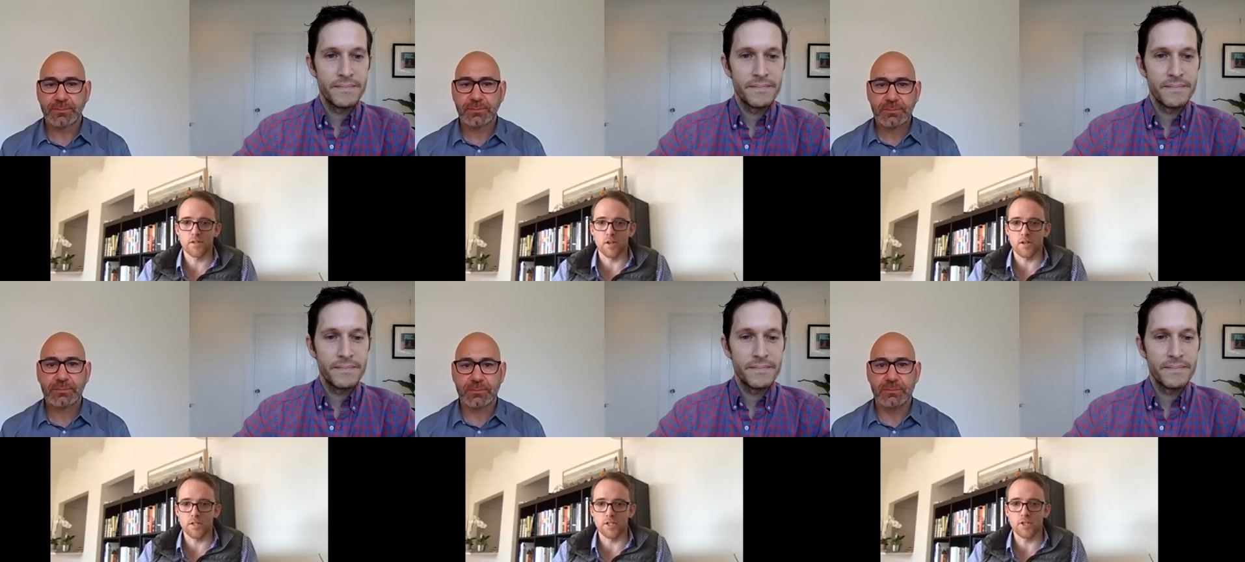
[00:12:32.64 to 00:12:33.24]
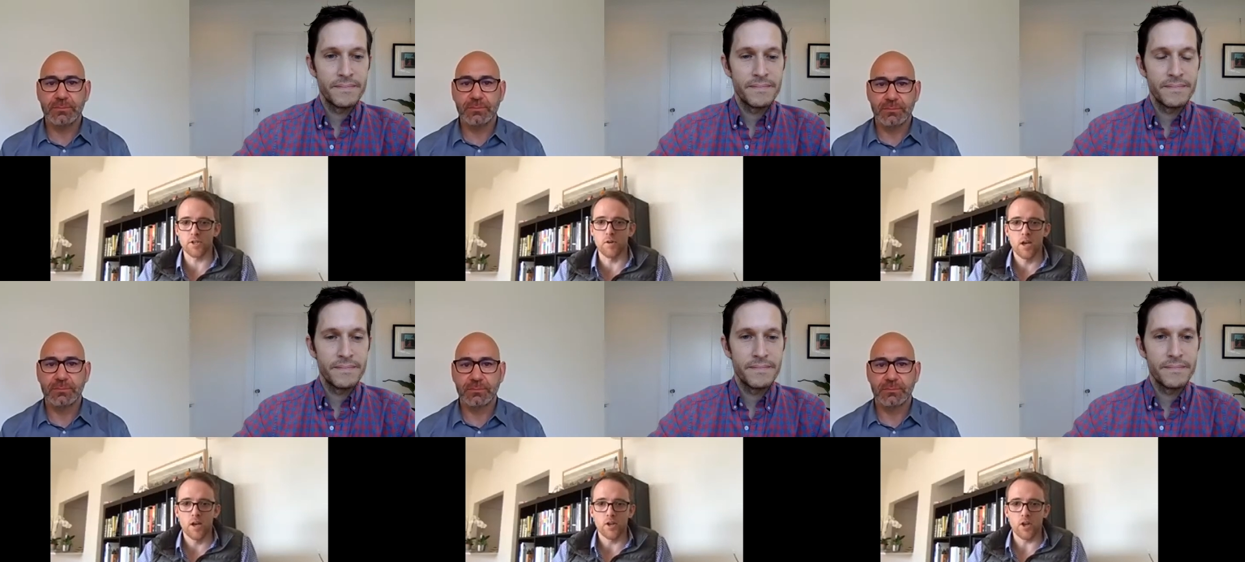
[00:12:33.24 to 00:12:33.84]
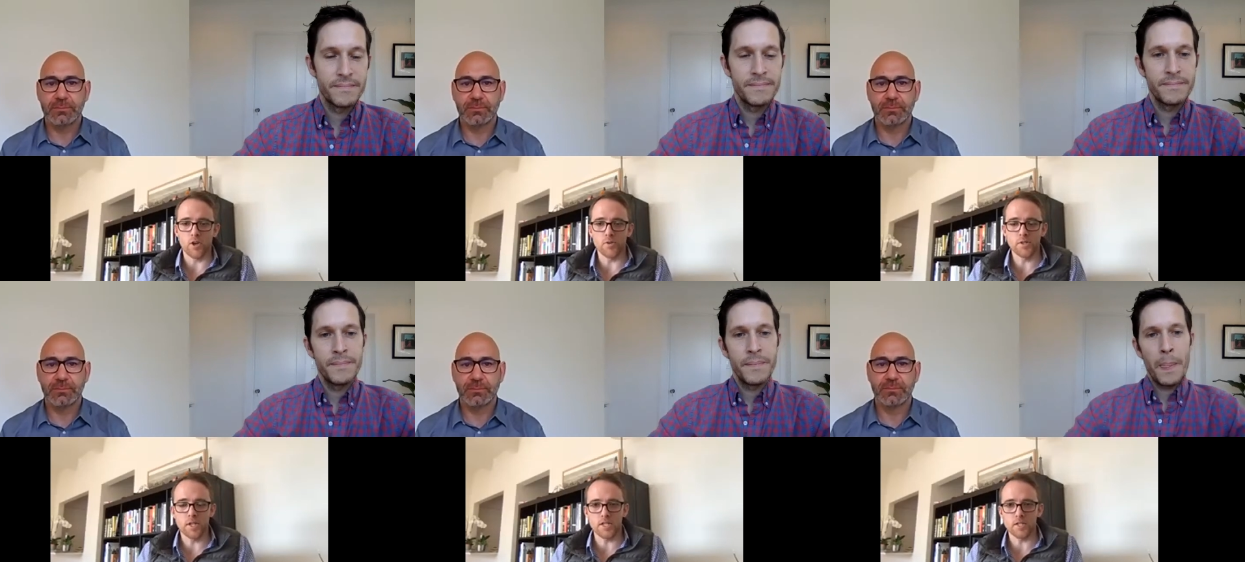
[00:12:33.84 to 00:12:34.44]
Speaker 1: cause issue. Are you
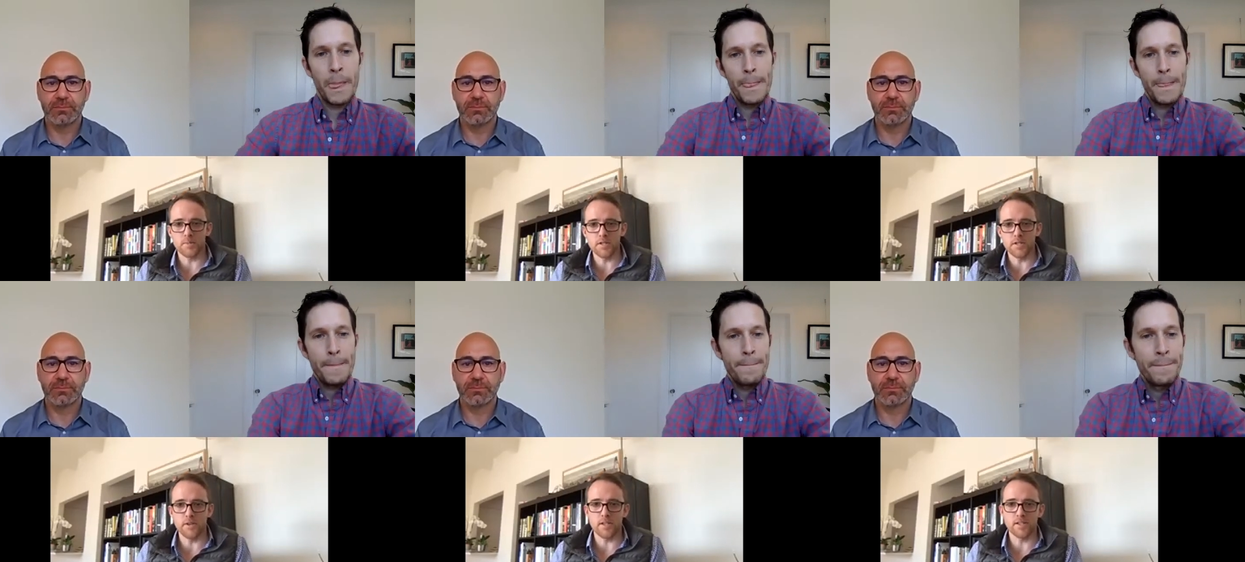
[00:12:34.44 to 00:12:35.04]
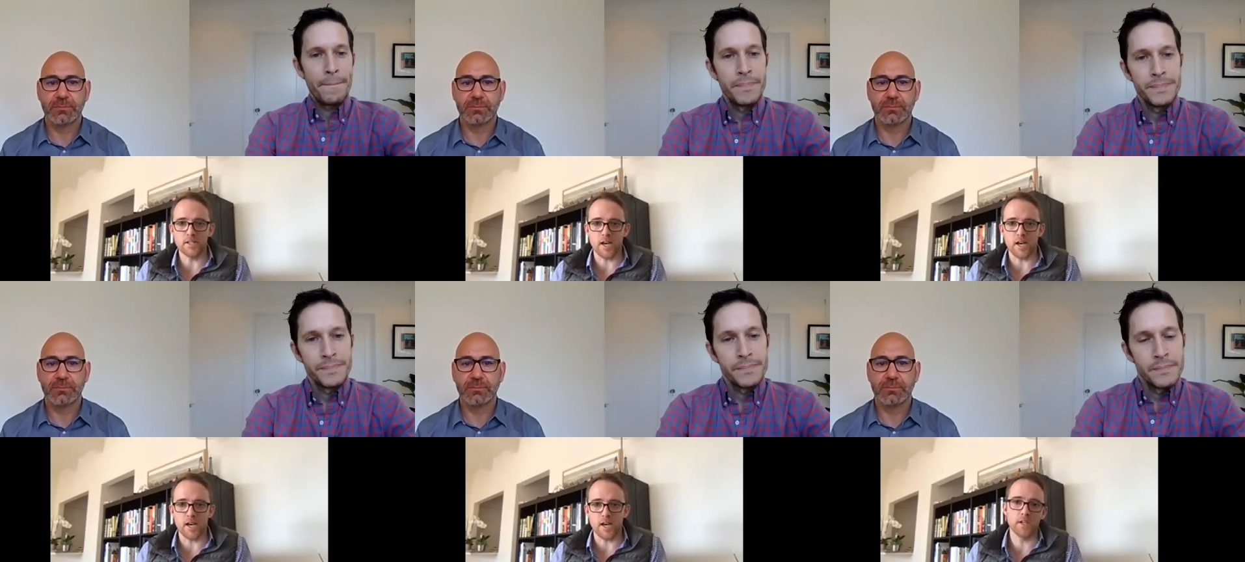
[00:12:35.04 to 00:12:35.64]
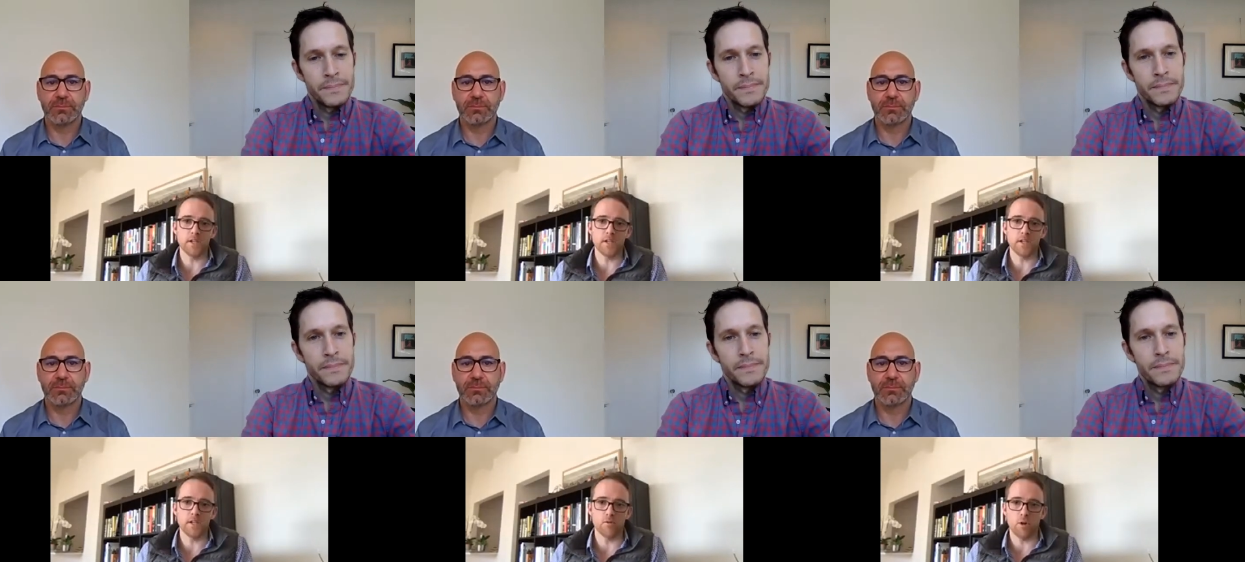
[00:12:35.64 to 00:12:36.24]
seeing specific types of things that
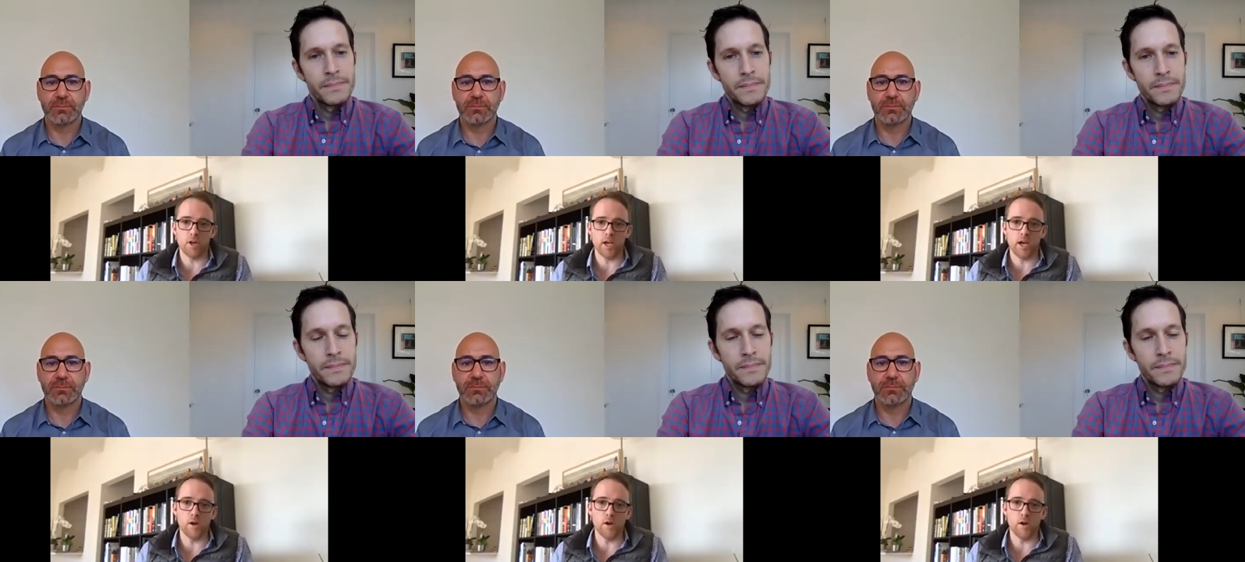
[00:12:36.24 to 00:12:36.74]
you're running out of,